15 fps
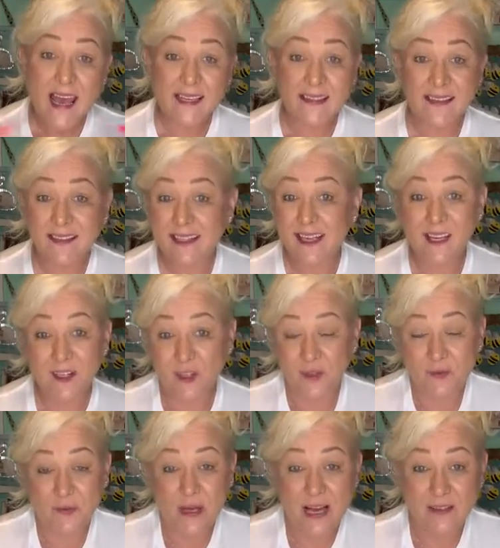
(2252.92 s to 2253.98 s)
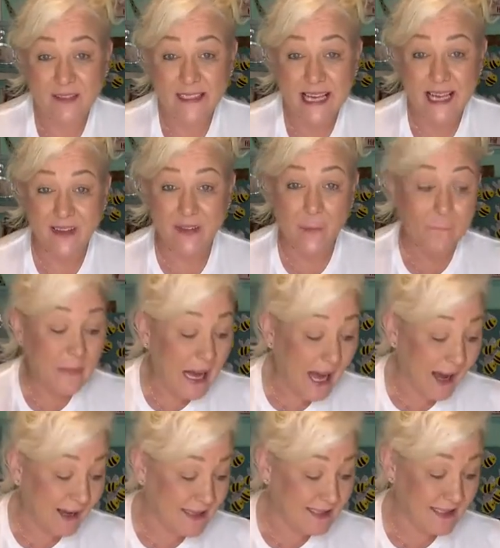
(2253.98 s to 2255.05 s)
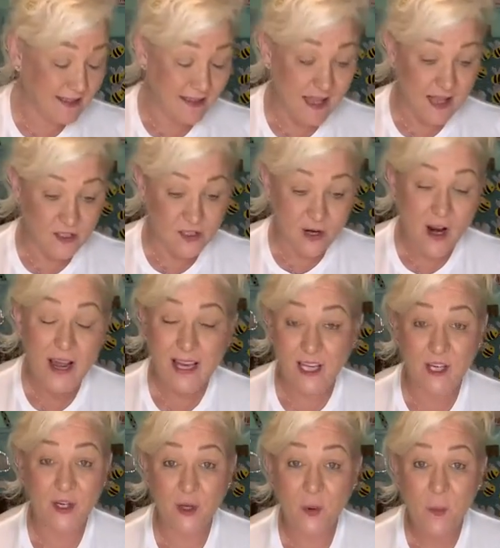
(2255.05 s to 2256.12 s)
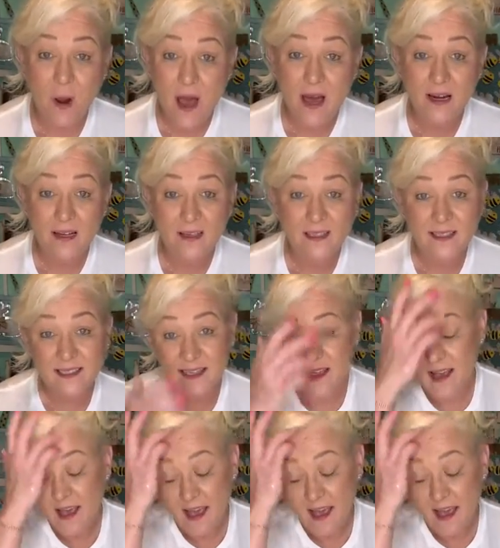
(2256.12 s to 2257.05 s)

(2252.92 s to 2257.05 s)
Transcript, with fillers: and getting you outside of the box and, and trying new products